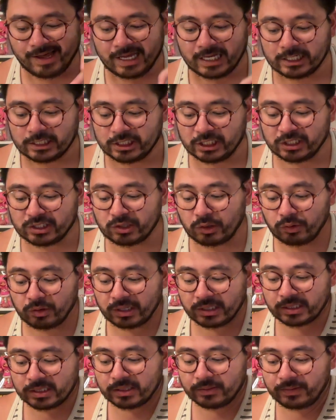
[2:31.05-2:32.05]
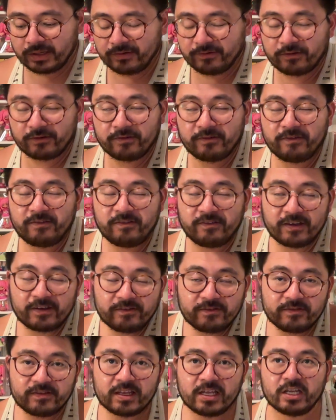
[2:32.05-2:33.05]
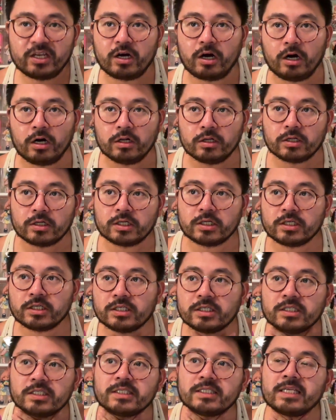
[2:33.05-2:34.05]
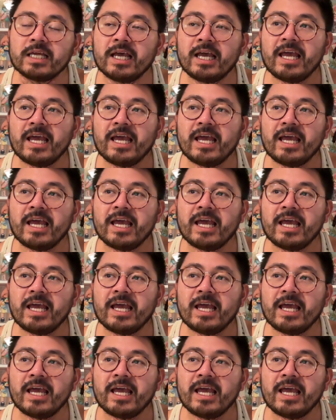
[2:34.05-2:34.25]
She sold it to me for $50,